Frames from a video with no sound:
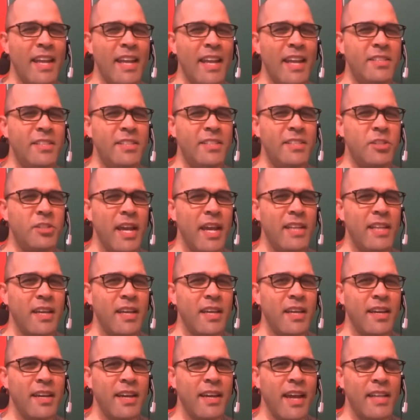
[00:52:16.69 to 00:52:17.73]
Any chance,
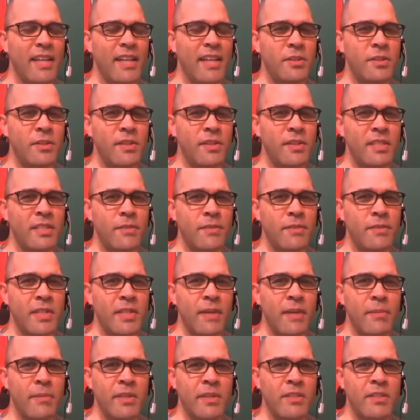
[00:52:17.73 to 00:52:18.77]
I ask you this every
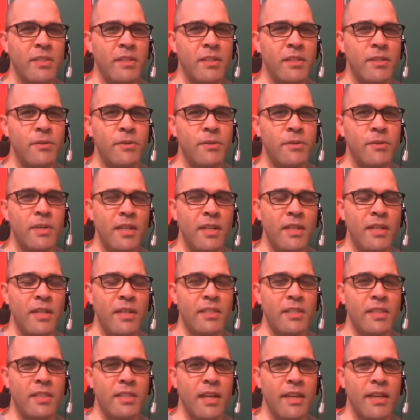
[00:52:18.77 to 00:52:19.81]
time I see you,
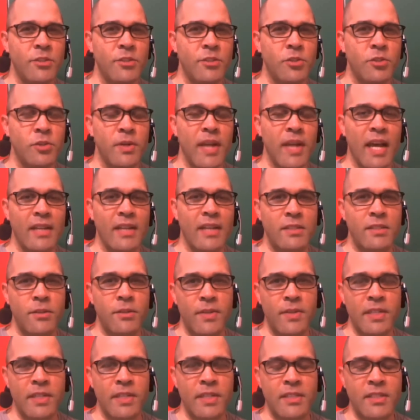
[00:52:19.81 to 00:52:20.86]
at least I should ask
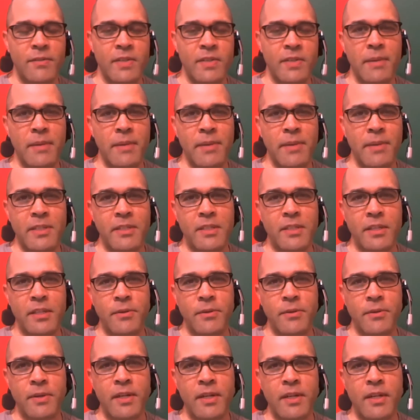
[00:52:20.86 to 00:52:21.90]
you this every time I see
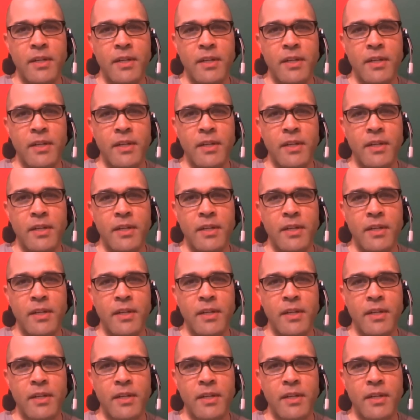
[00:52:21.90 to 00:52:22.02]
you,